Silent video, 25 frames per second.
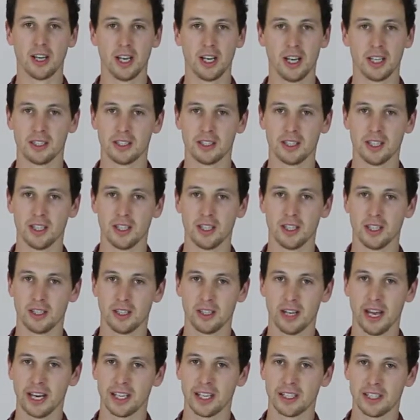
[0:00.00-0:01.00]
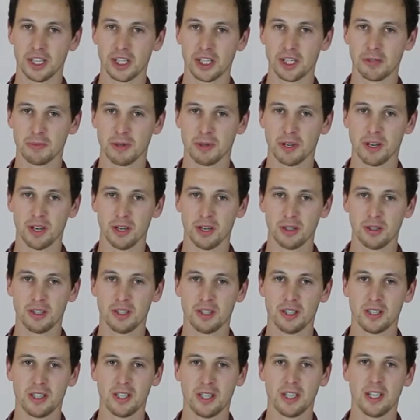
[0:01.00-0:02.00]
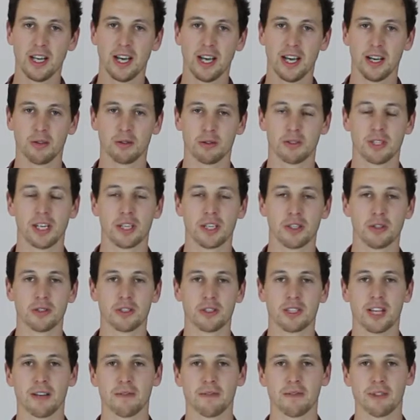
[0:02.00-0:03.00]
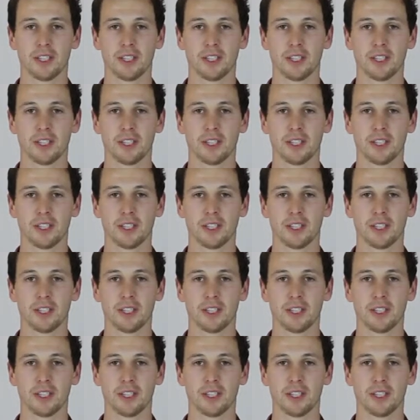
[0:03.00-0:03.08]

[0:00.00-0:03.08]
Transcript: Hit the annotation below and it will take you to that